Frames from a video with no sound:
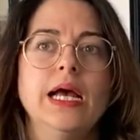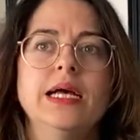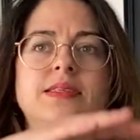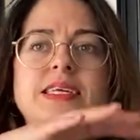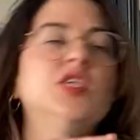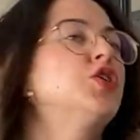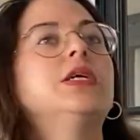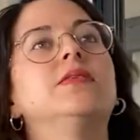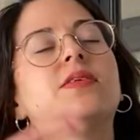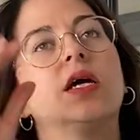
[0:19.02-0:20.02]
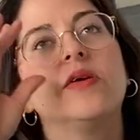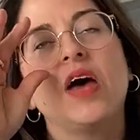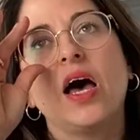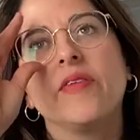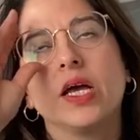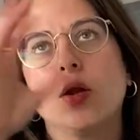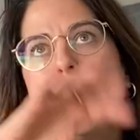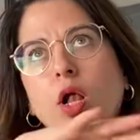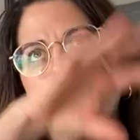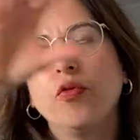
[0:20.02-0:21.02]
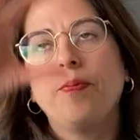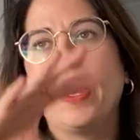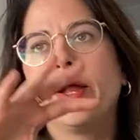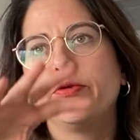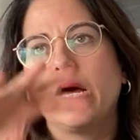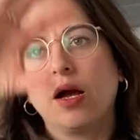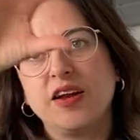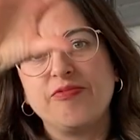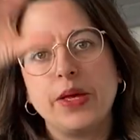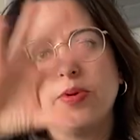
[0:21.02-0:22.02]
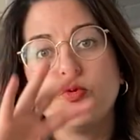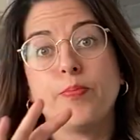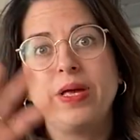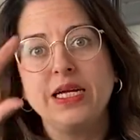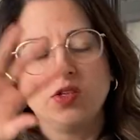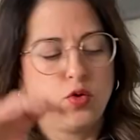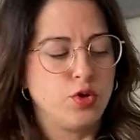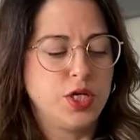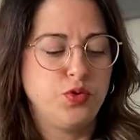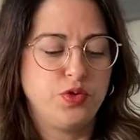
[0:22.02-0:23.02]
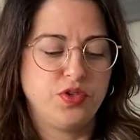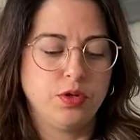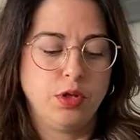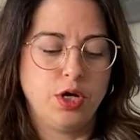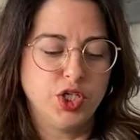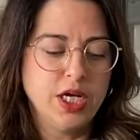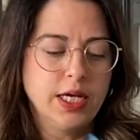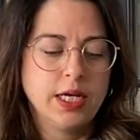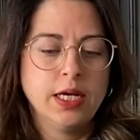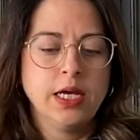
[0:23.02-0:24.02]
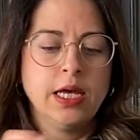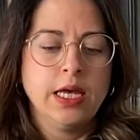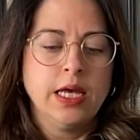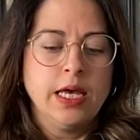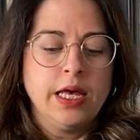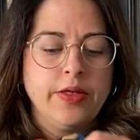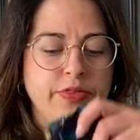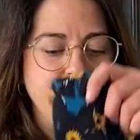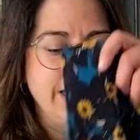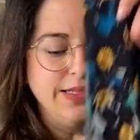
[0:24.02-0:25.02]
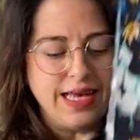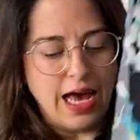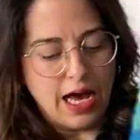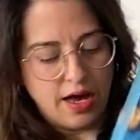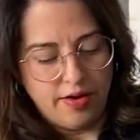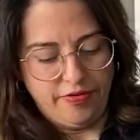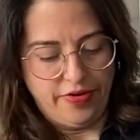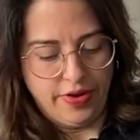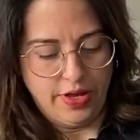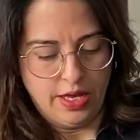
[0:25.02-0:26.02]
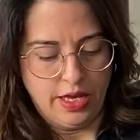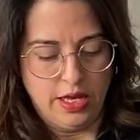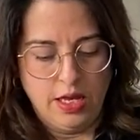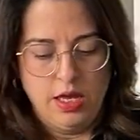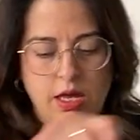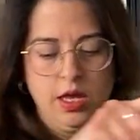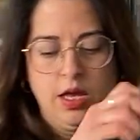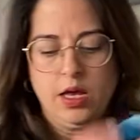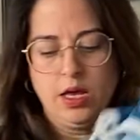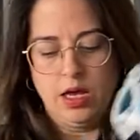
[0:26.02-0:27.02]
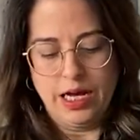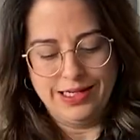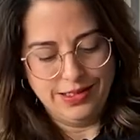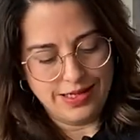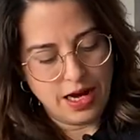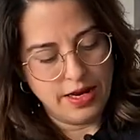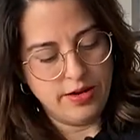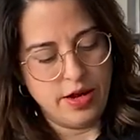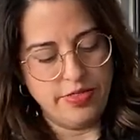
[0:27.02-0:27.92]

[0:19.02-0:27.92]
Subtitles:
Essentially, instead of having an all over pattern that kind of maybe repeats according to a certain logic, these have a design